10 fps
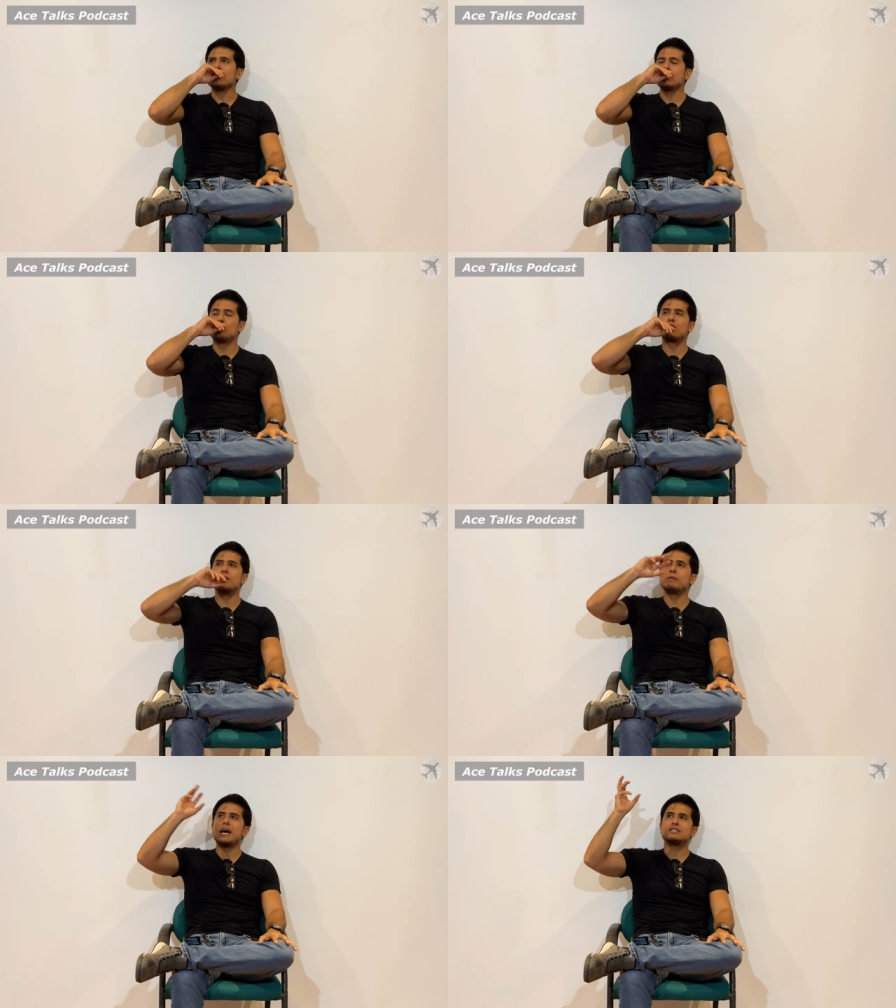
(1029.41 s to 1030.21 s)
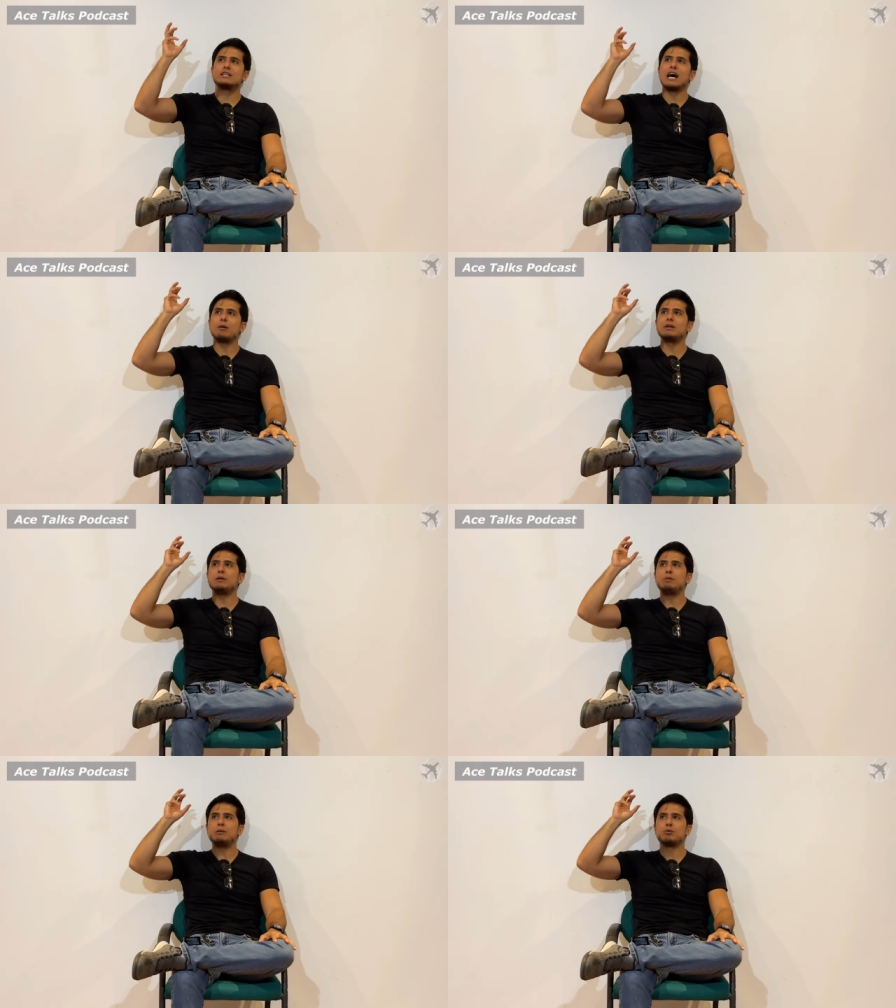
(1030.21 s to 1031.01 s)
you can imagine how many
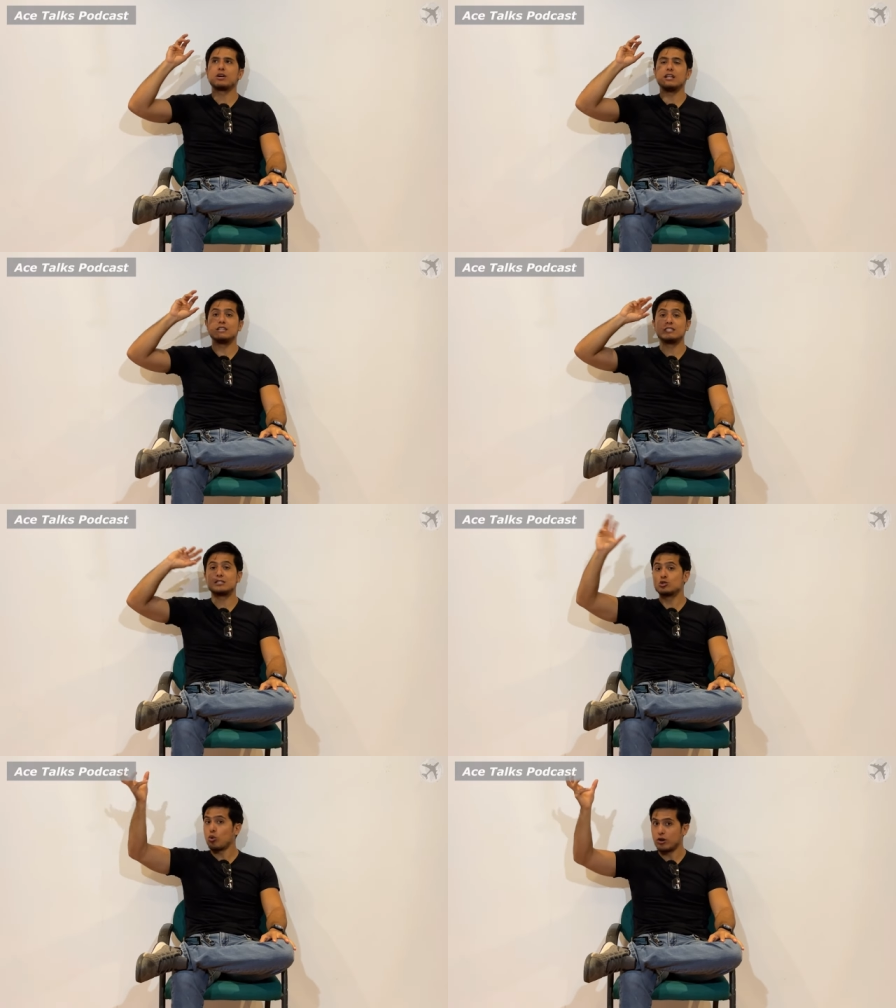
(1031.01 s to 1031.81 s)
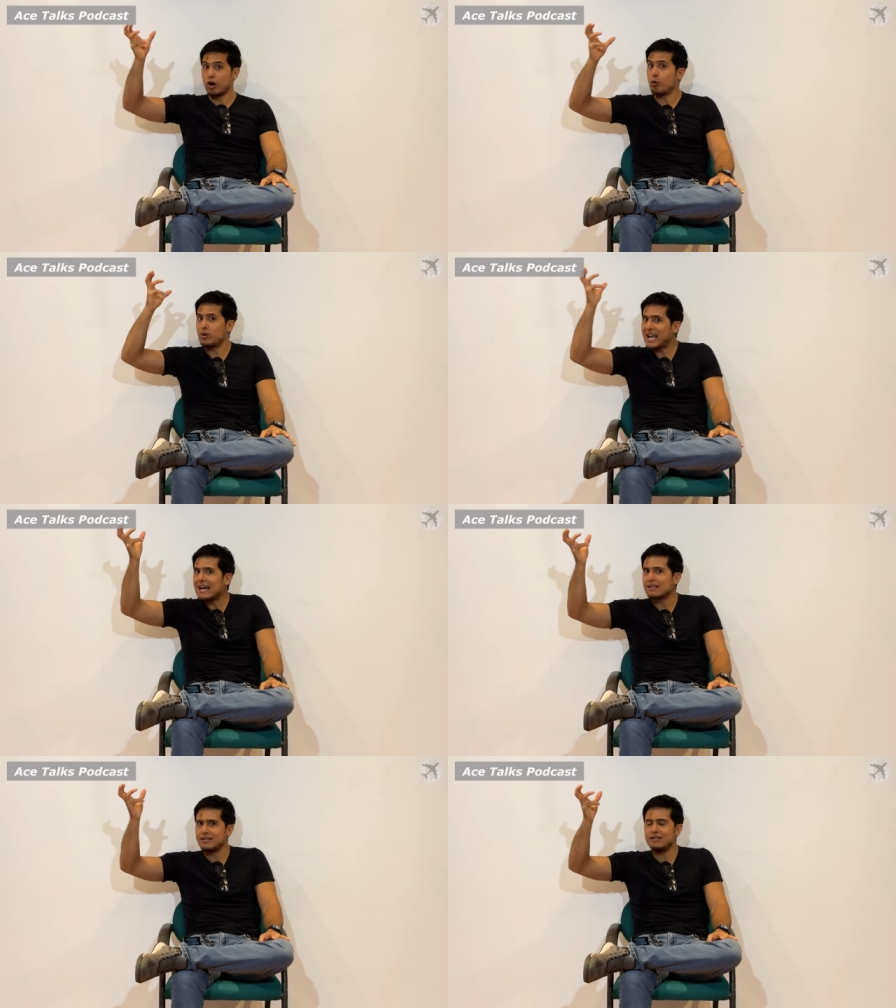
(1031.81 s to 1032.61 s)
people can distort a
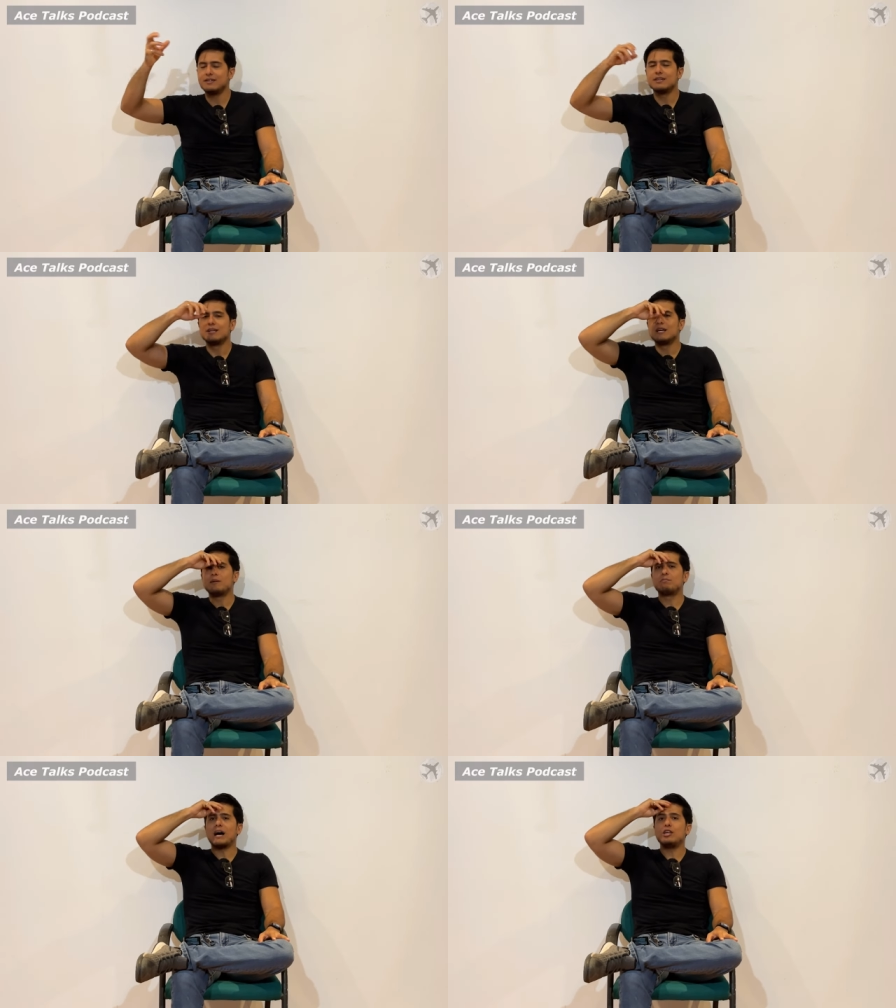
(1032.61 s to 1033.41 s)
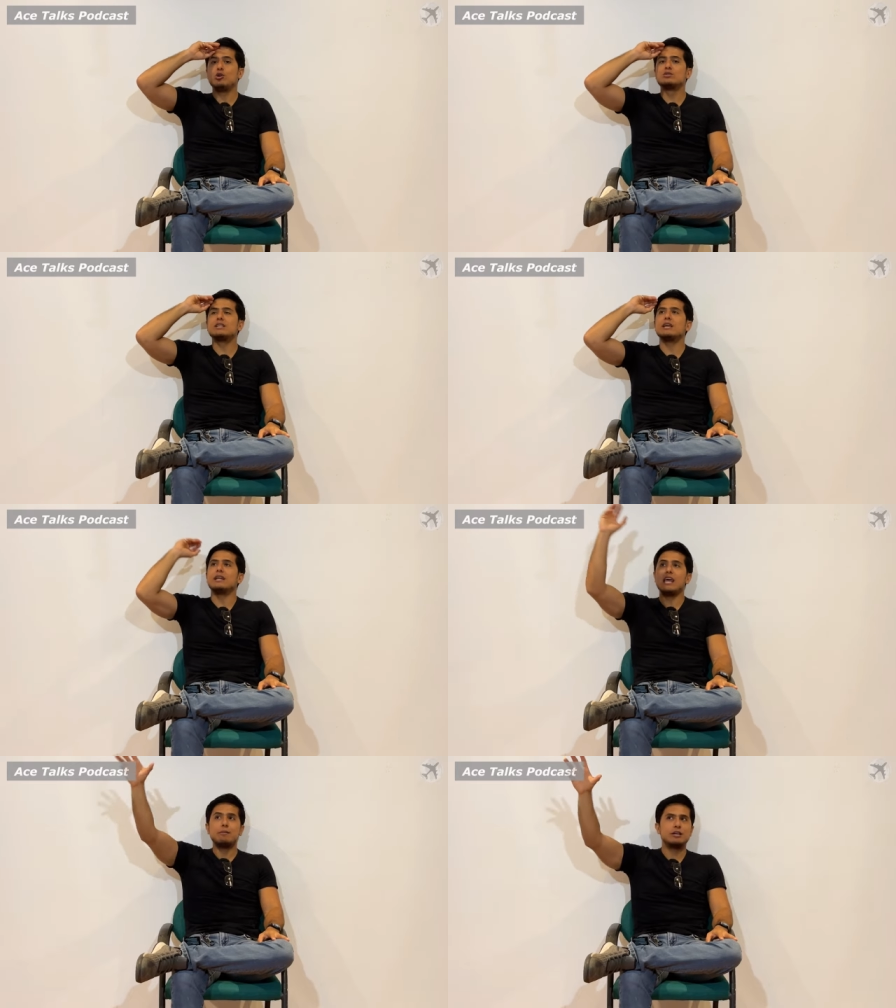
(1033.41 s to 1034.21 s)
reality by using an
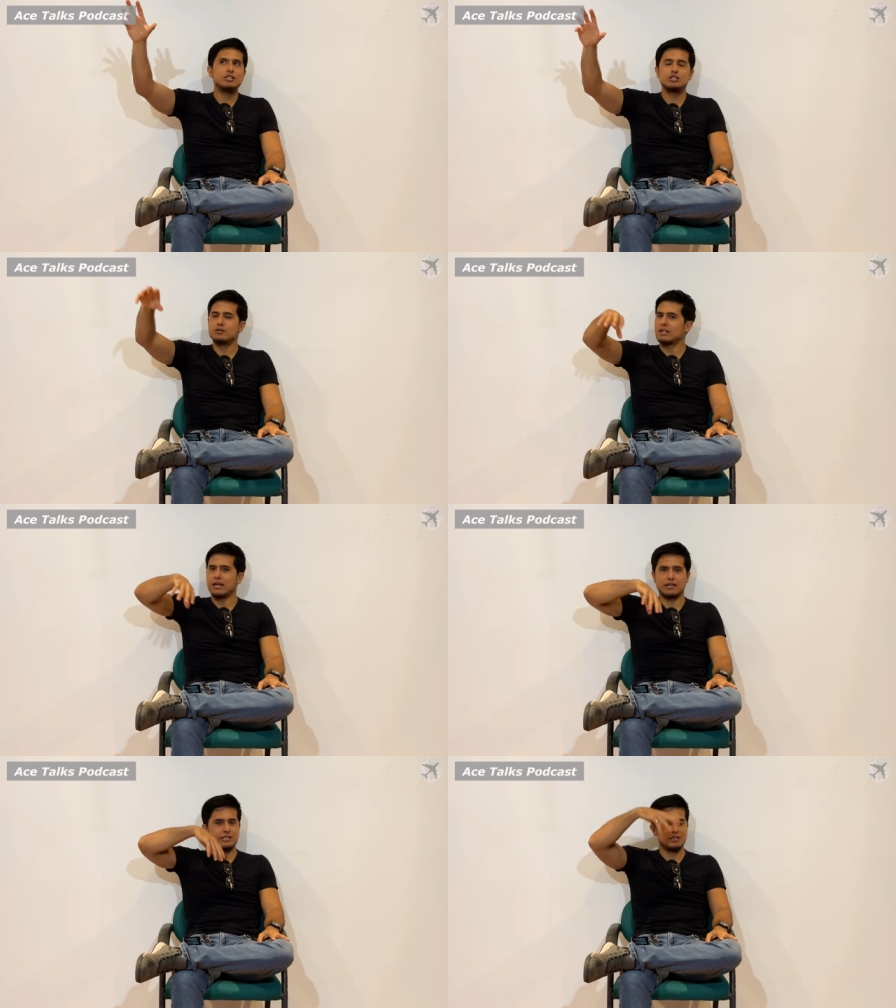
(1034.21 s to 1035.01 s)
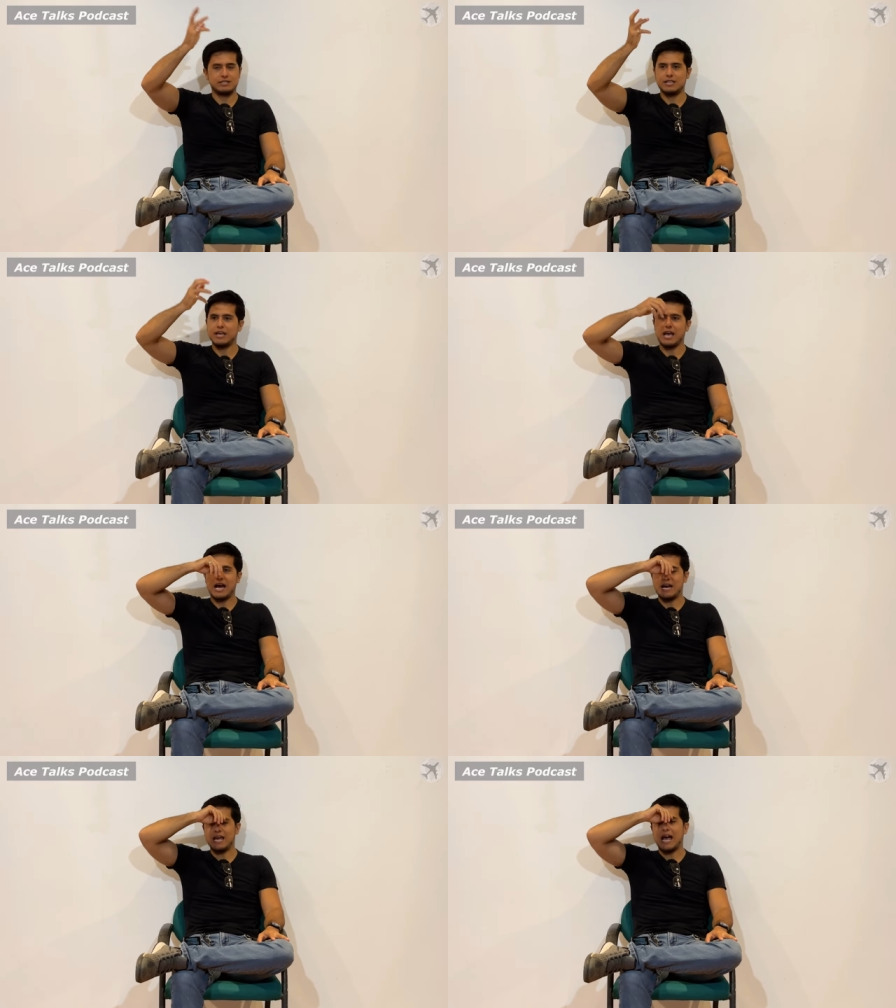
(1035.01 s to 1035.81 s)
image. Like, let's just say
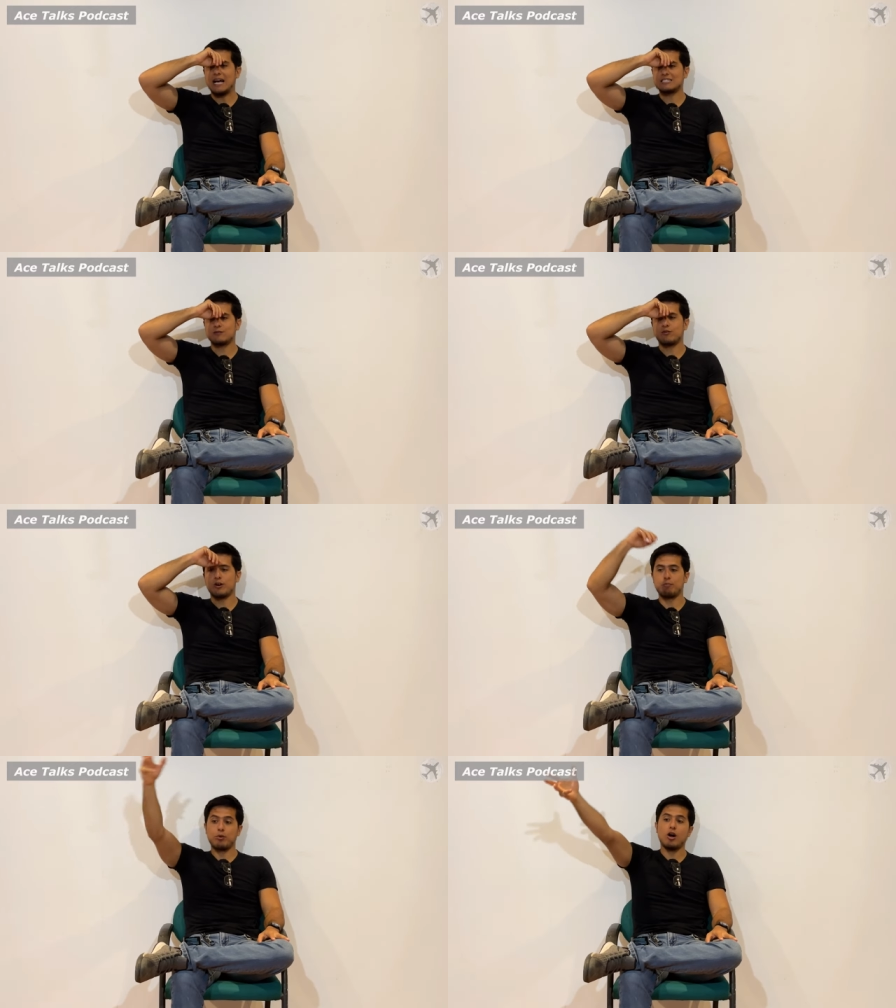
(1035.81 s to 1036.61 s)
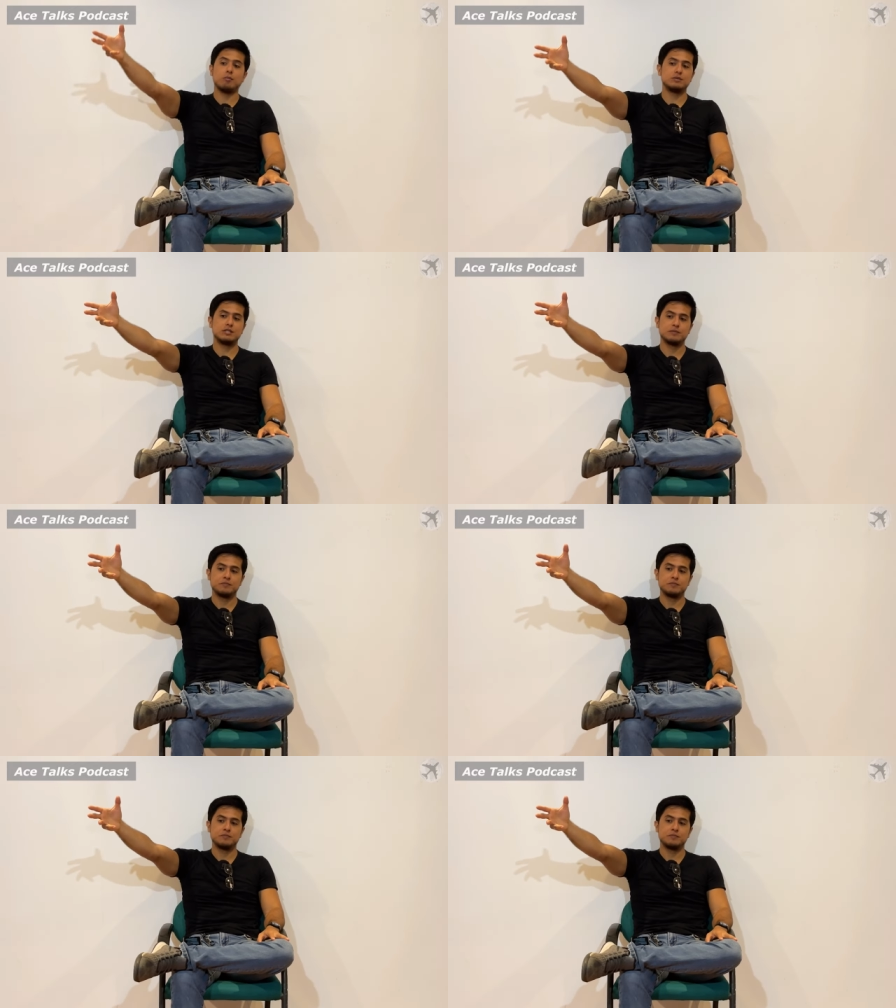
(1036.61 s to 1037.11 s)
I ask for a prompt,